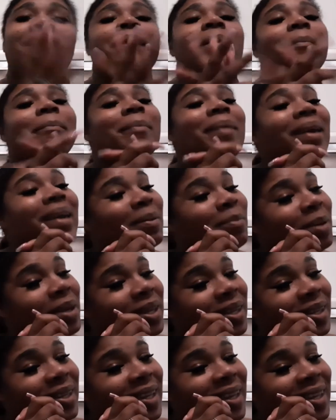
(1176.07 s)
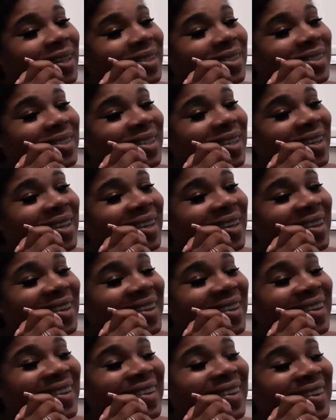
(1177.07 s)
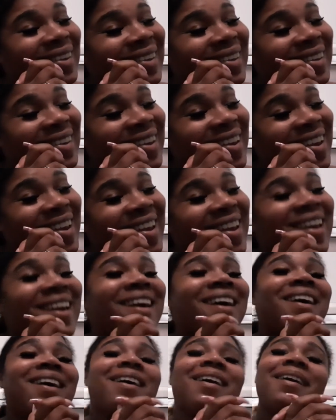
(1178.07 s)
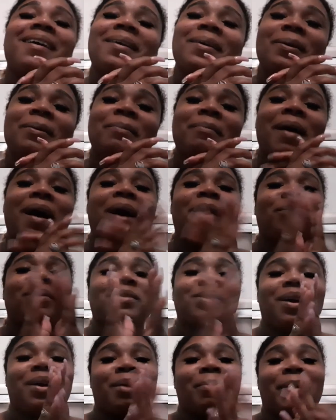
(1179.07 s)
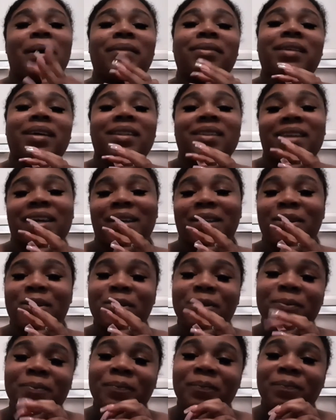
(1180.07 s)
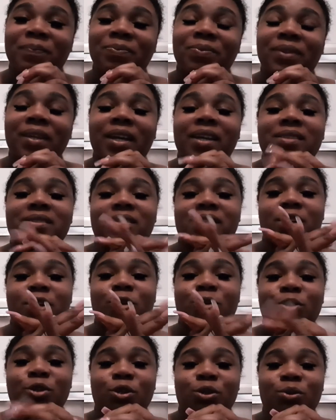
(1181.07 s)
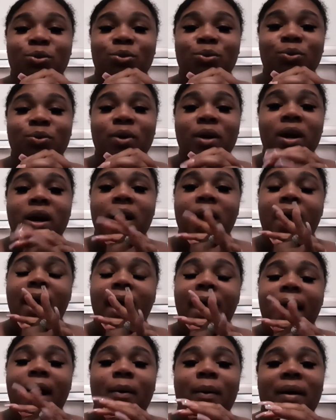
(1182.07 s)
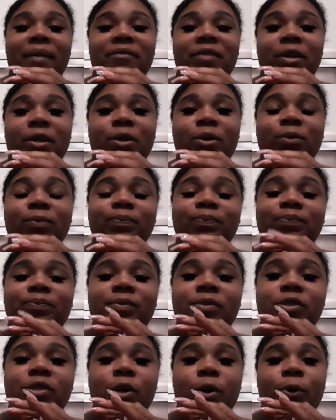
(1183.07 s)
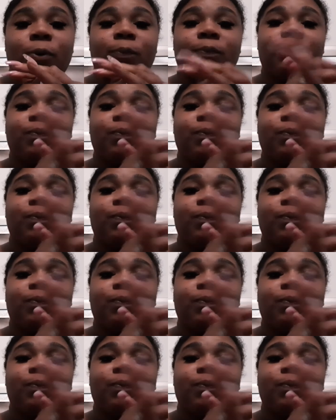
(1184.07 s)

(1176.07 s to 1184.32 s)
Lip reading: baby dancing. I will talk about that later and tell you how I felt. So